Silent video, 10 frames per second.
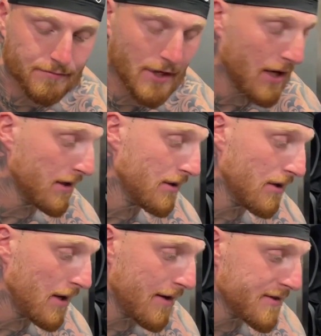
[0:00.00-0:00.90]
Yeah, you
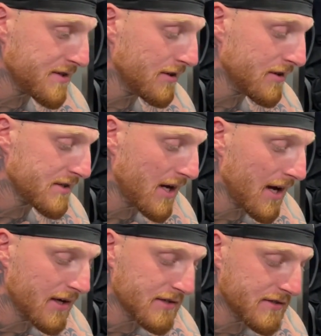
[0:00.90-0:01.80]
know, obviously those
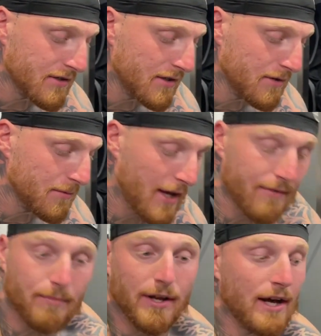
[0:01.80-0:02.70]
guys, you know, we
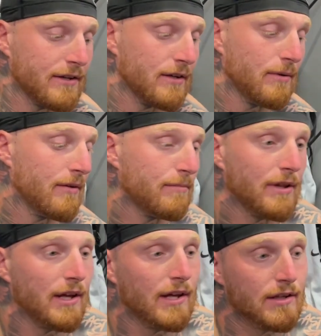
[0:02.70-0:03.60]
haven't been out there. We haven't
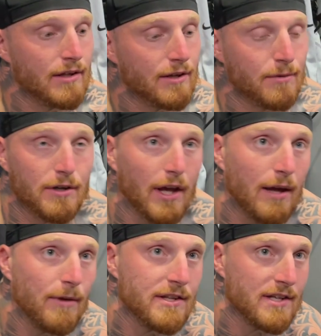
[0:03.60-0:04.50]
played in a real
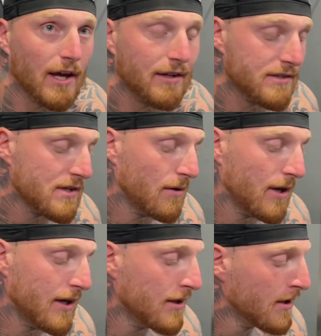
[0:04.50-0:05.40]
game yet together.
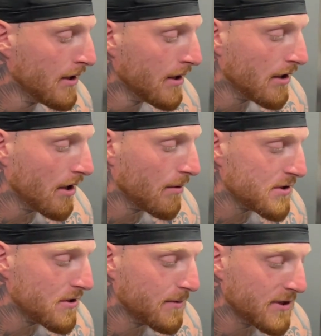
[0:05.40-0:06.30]
So, you know, we're
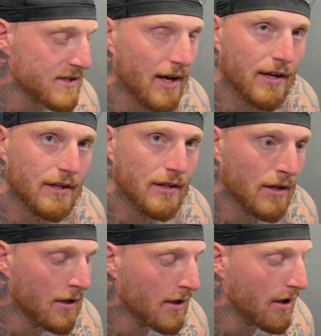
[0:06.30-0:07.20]
super excited.
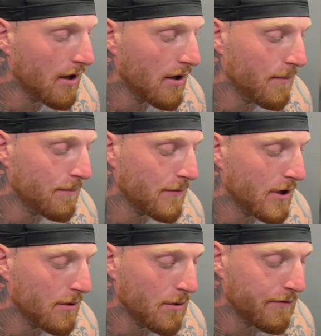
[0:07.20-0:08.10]
You
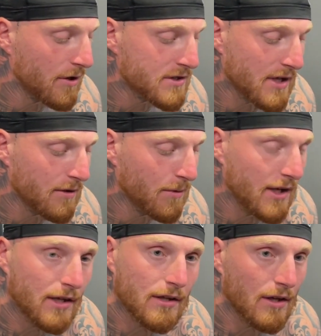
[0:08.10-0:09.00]
know, we're focused on the
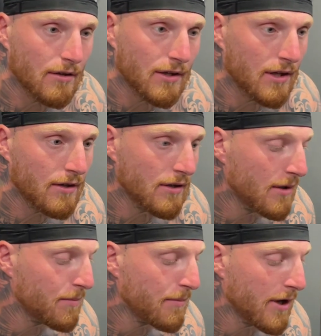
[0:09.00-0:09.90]
week, you know,
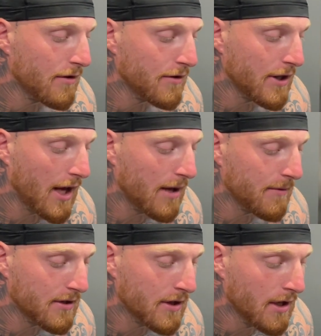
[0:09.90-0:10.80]
getting prepared for the game
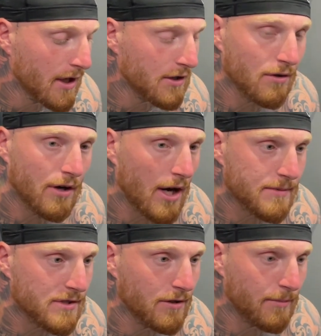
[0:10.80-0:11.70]
and doing our
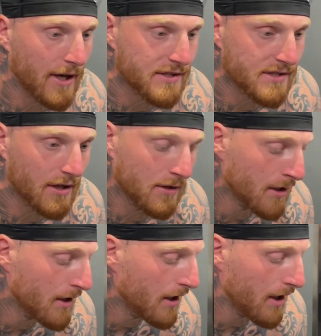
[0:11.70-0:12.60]
absolute best. So
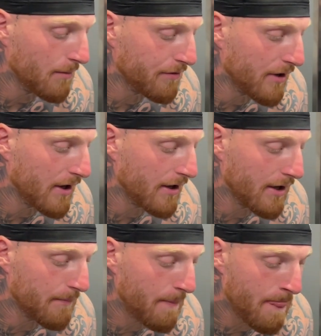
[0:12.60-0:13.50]
we're fired up.